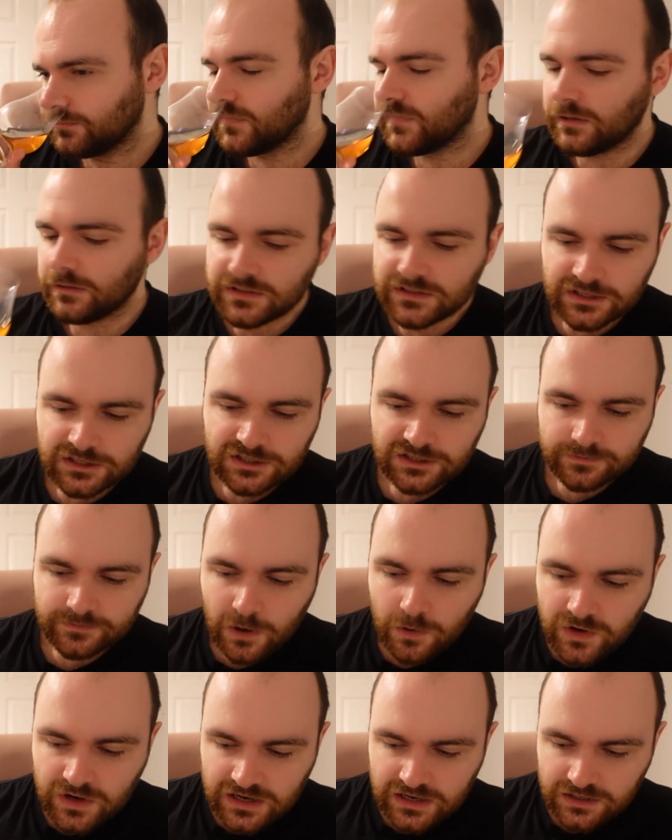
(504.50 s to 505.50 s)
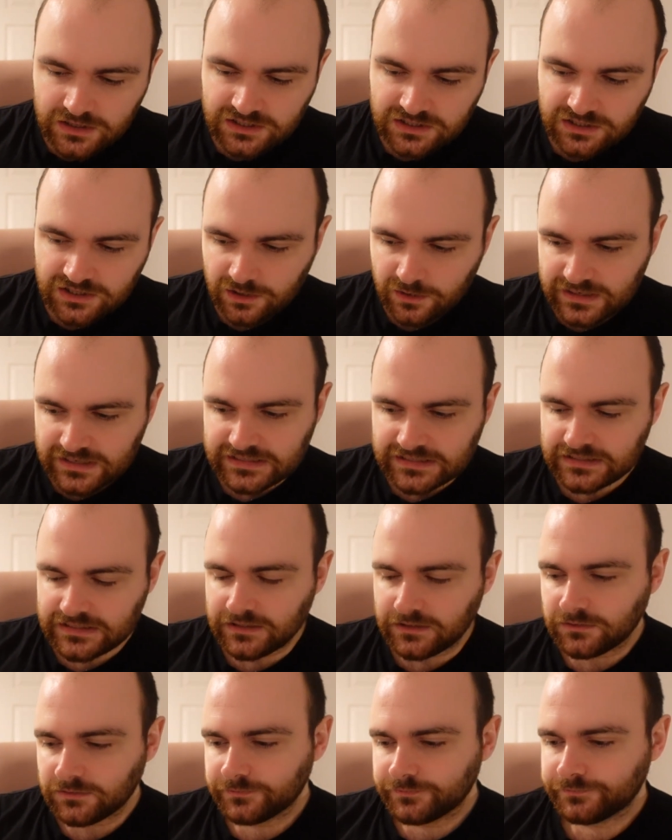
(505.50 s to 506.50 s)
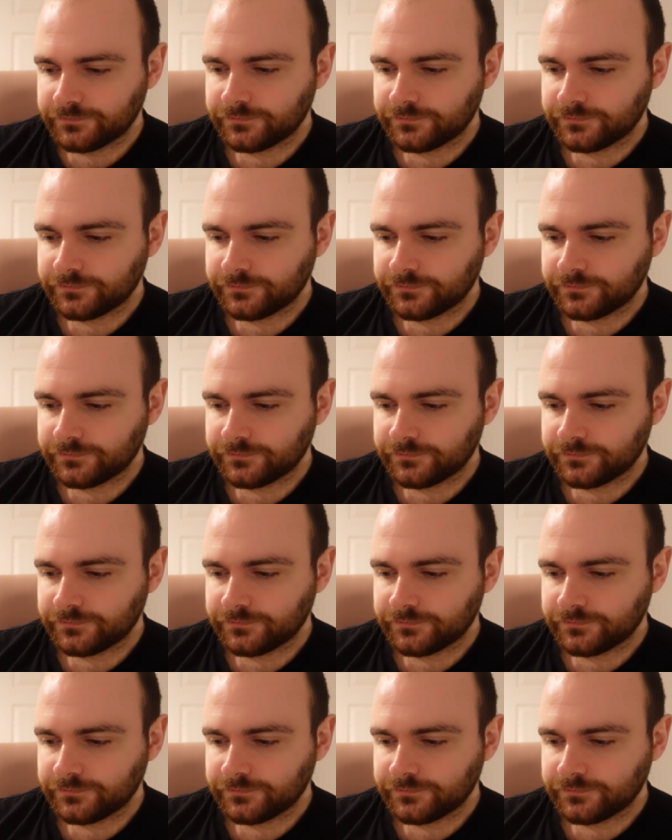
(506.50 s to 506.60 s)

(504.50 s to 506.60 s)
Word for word: There is a smokiness to it still.